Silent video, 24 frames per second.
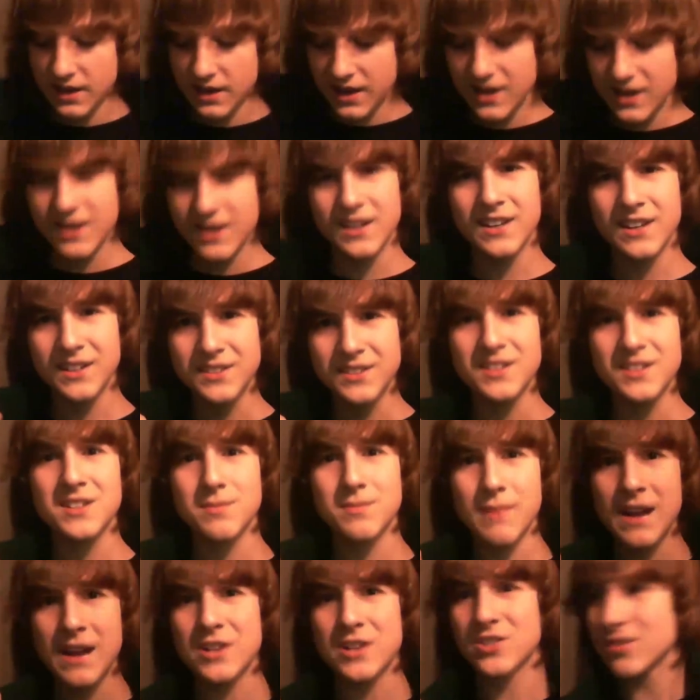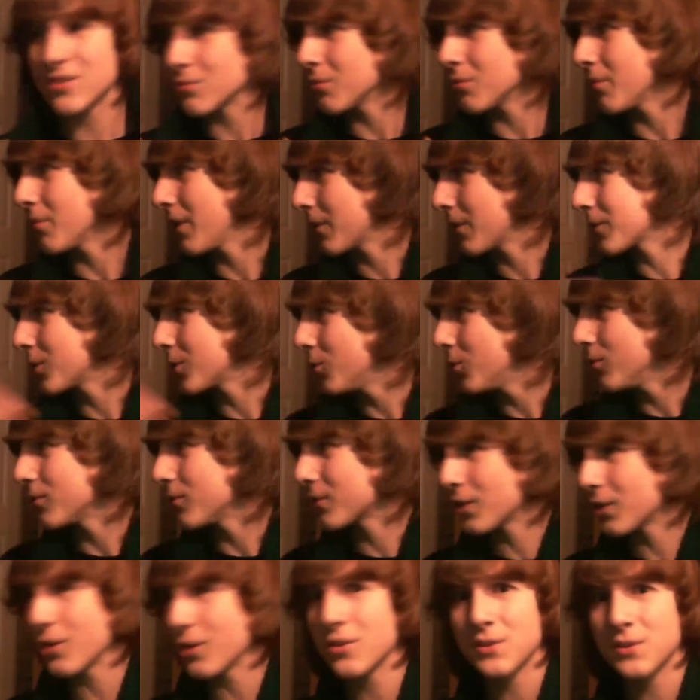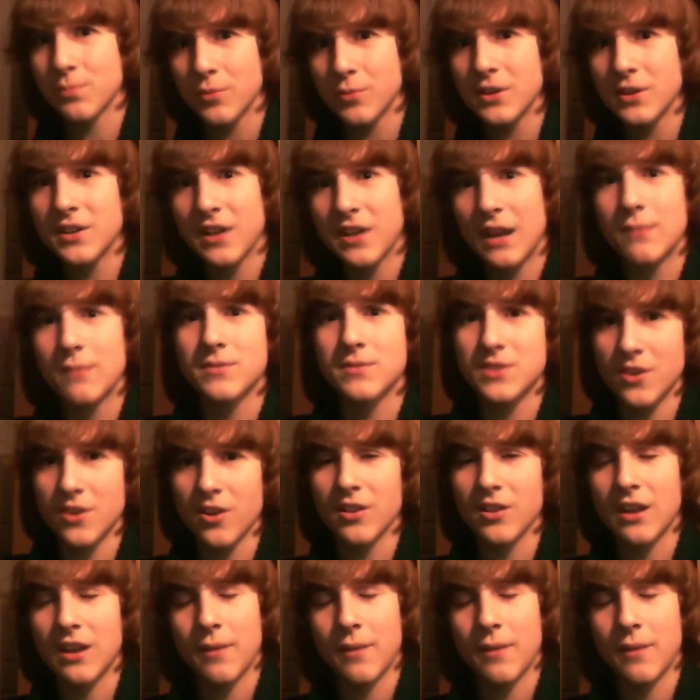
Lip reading: it does match some of my clothes pretty damn snarly.